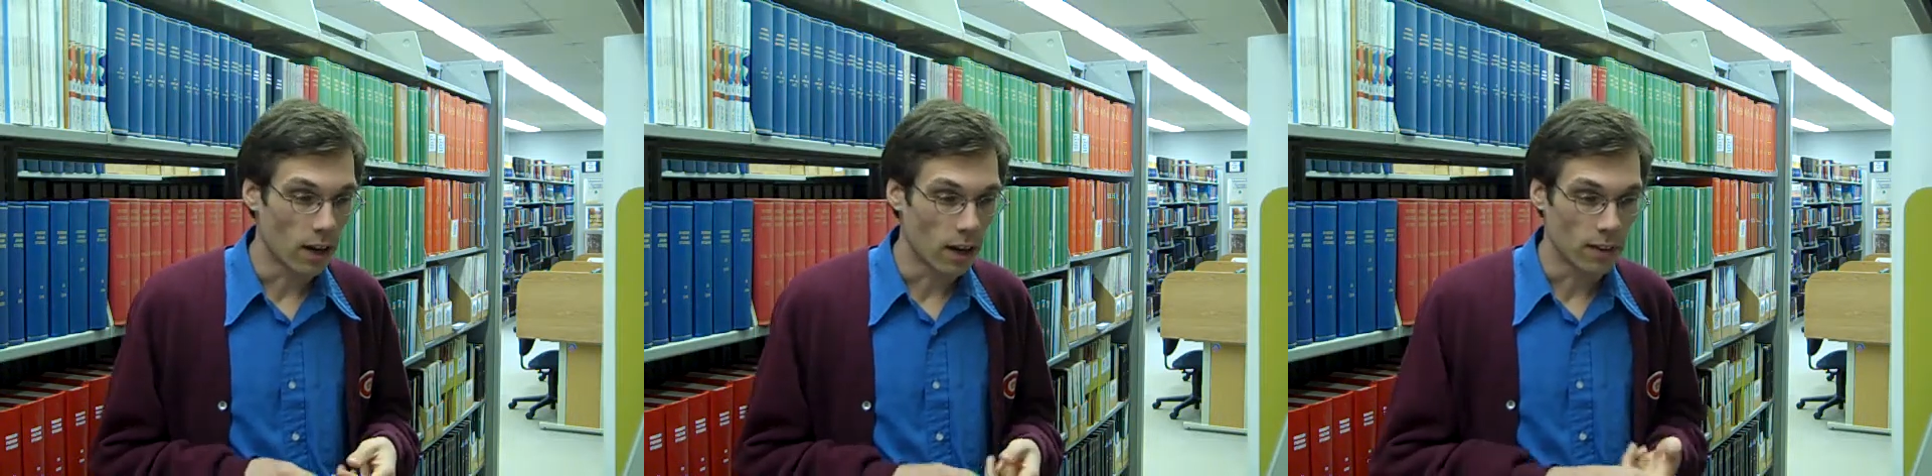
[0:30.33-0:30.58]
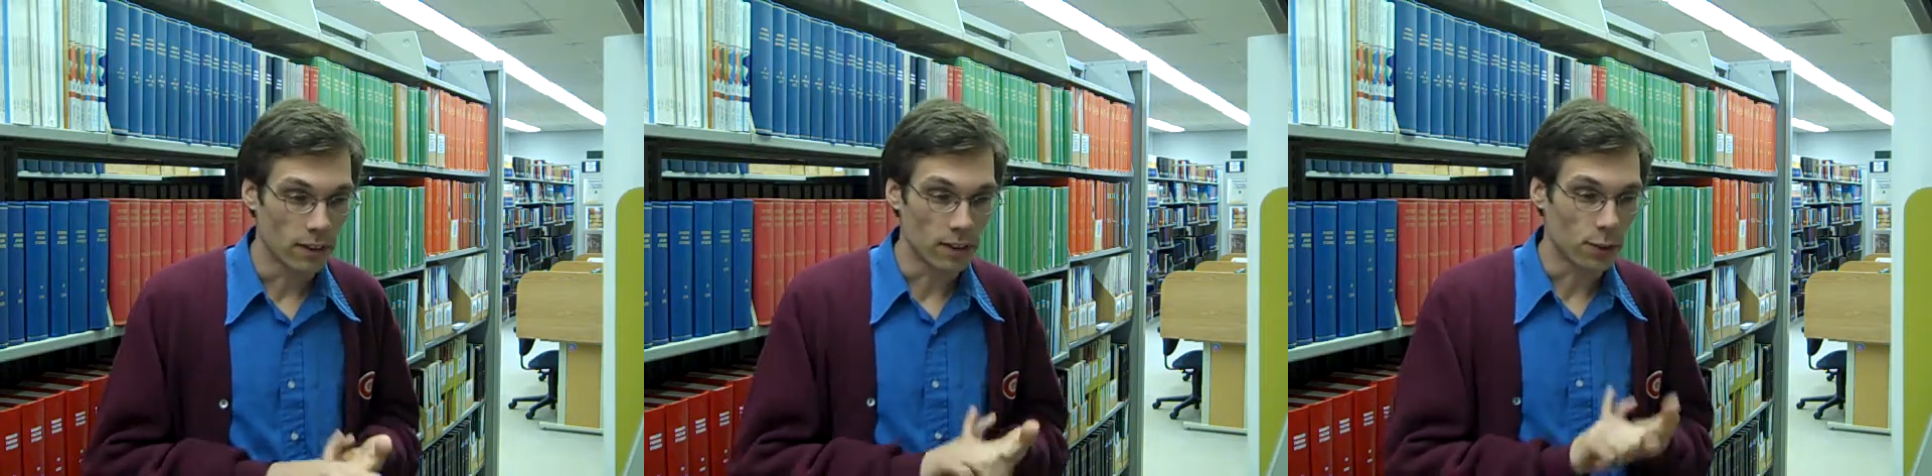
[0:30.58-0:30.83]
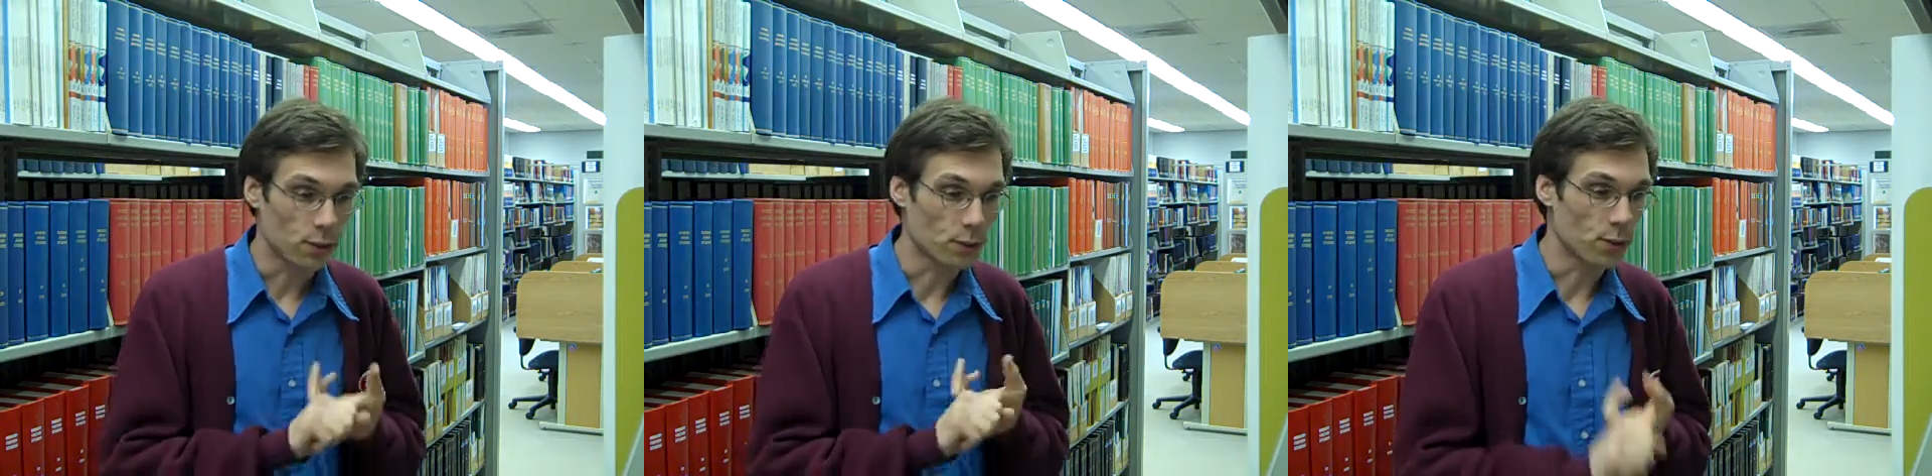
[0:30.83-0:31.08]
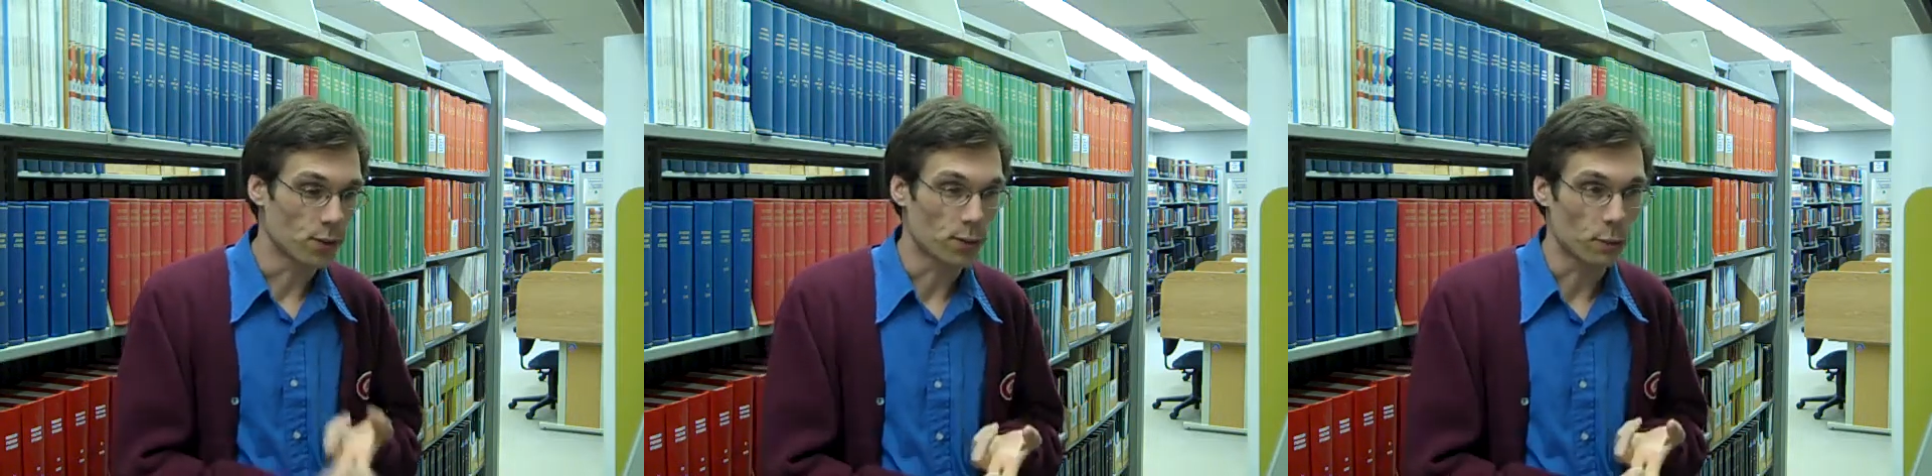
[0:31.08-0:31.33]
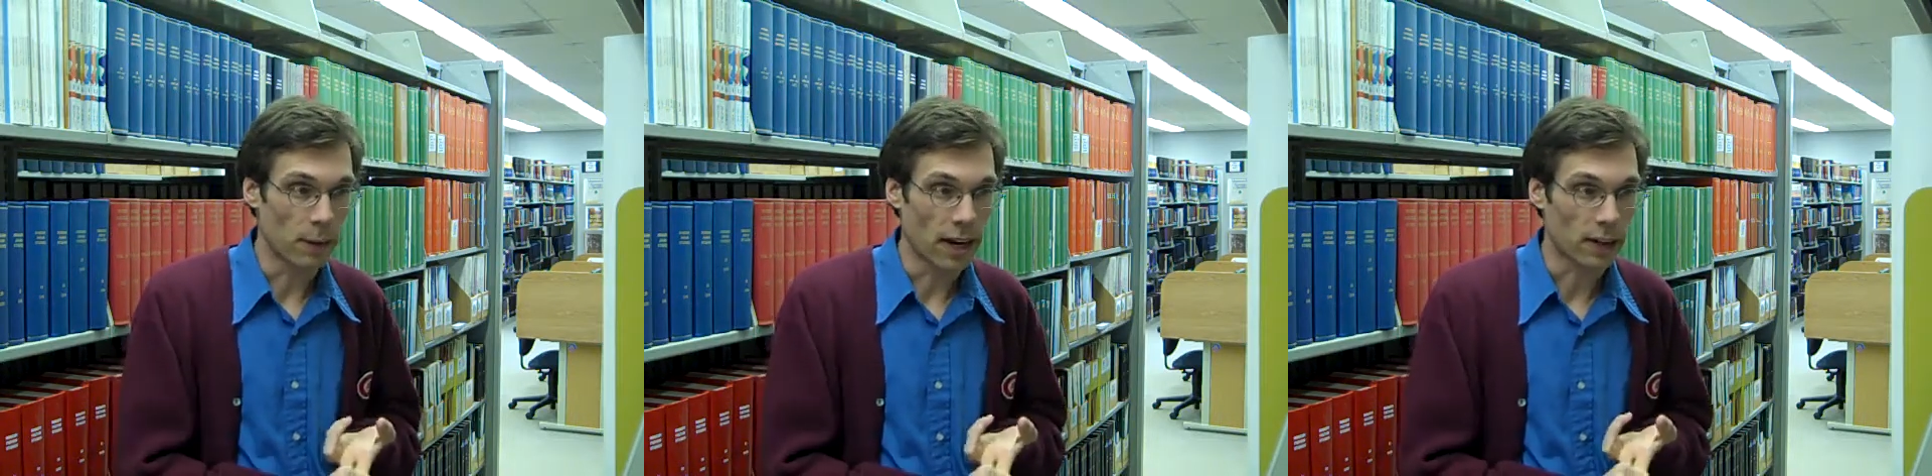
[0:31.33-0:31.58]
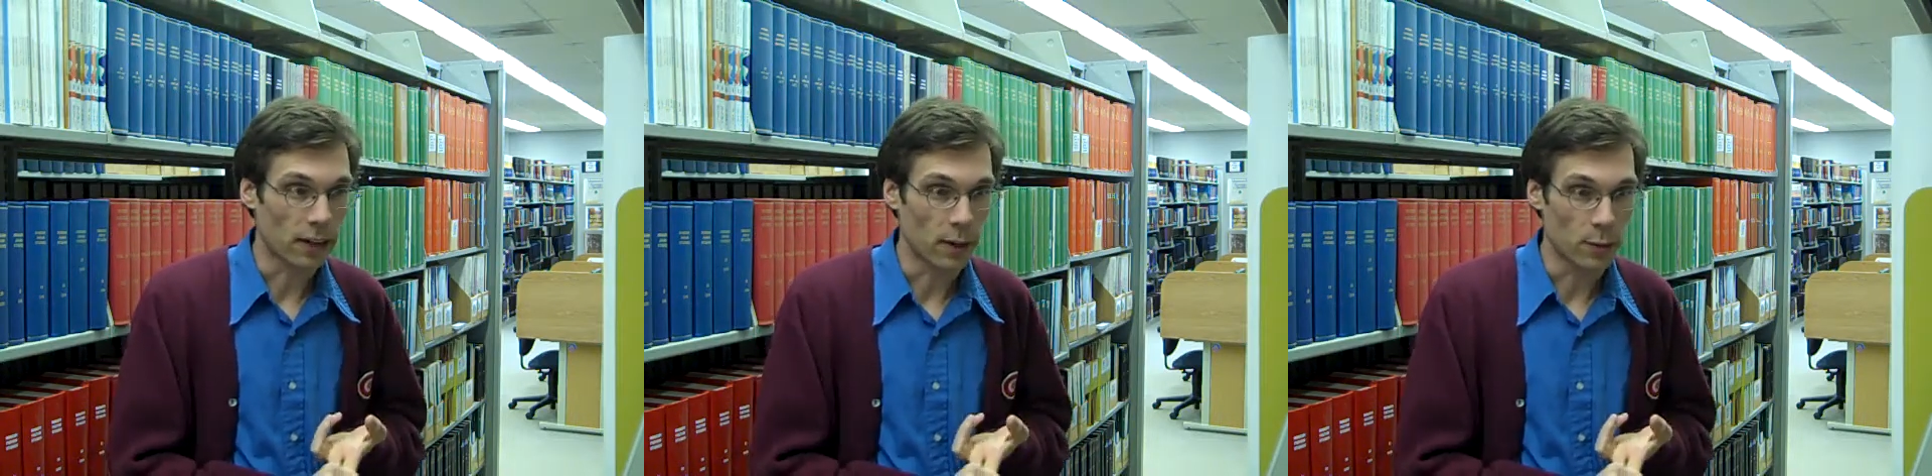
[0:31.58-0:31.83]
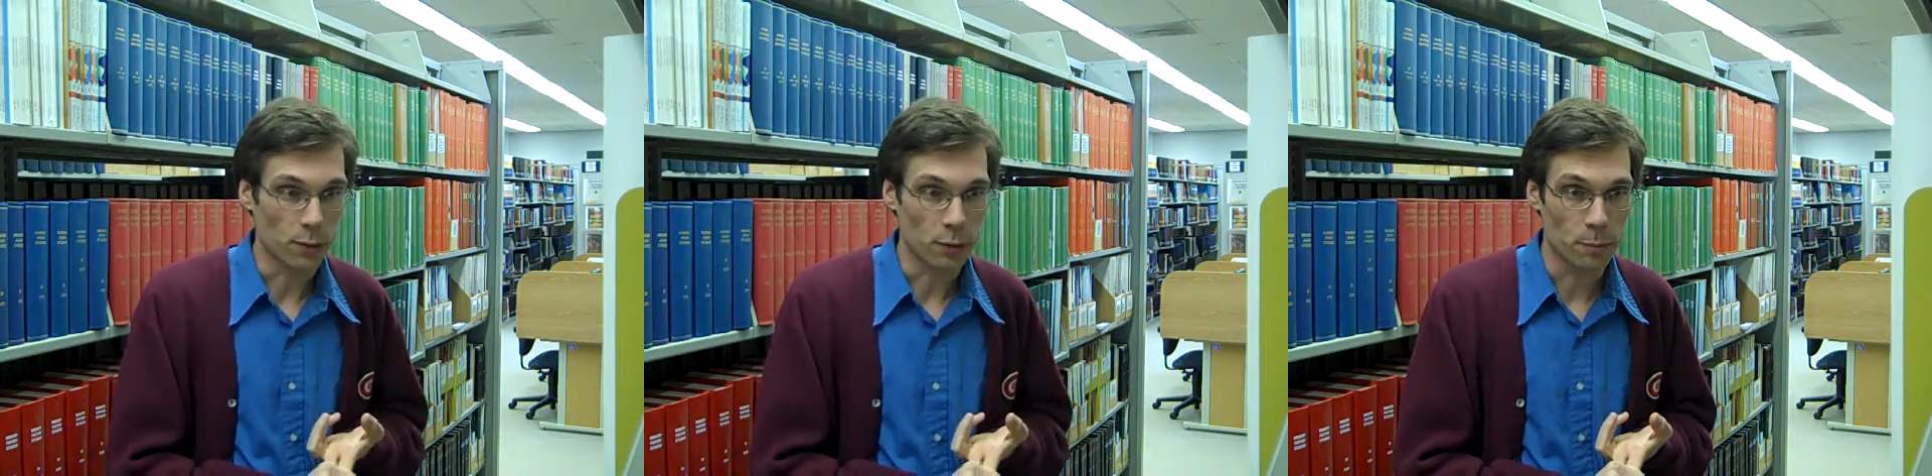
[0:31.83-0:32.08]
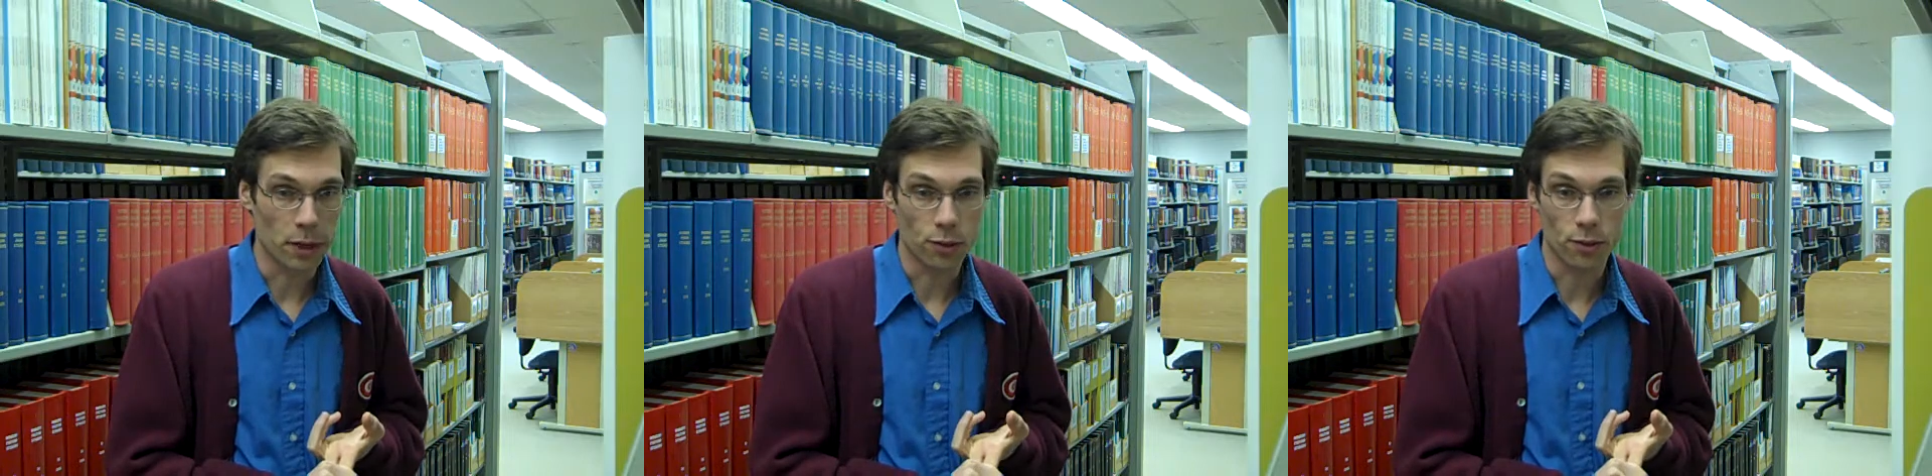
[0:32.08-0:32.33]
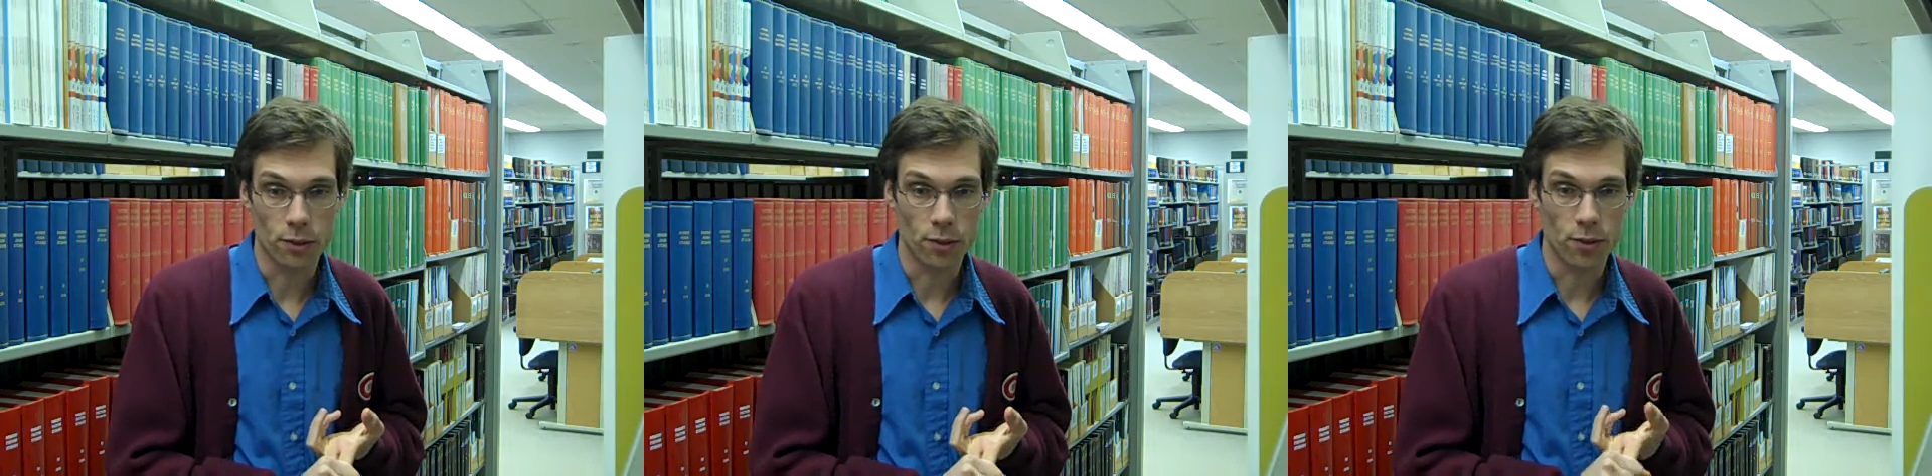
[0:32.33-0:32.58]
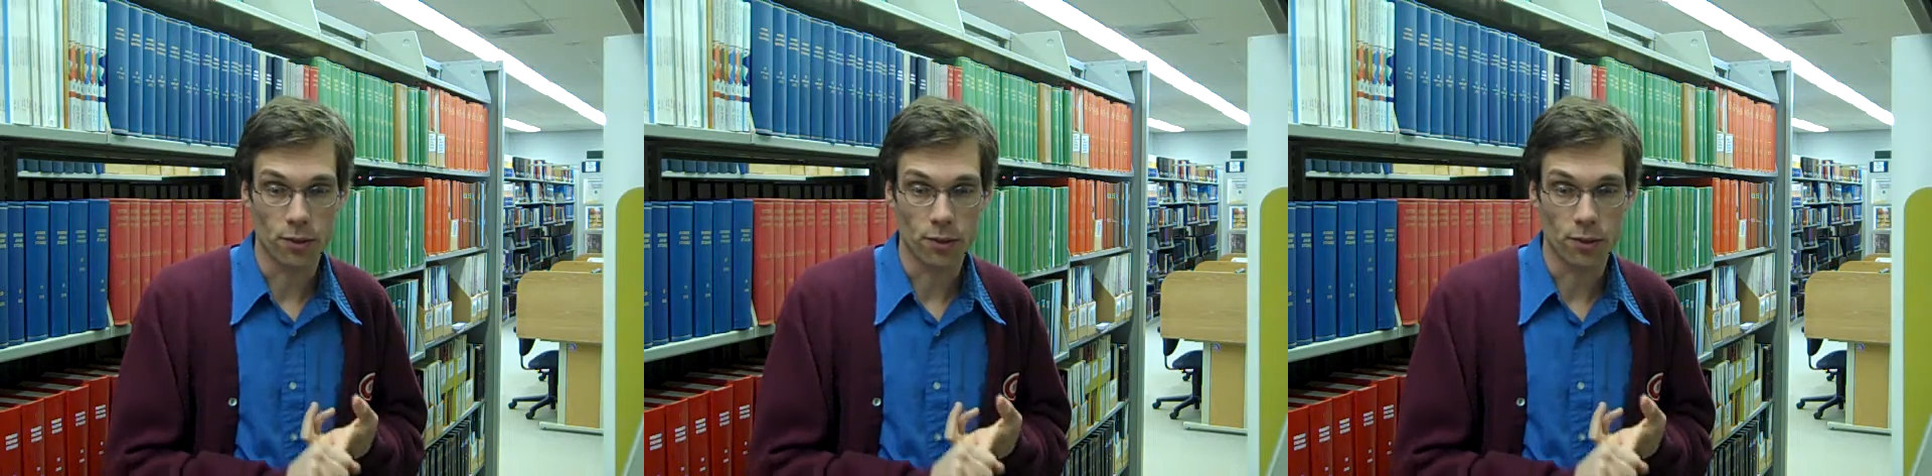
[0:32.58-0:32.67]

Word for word: Uh, then you're searching for background information,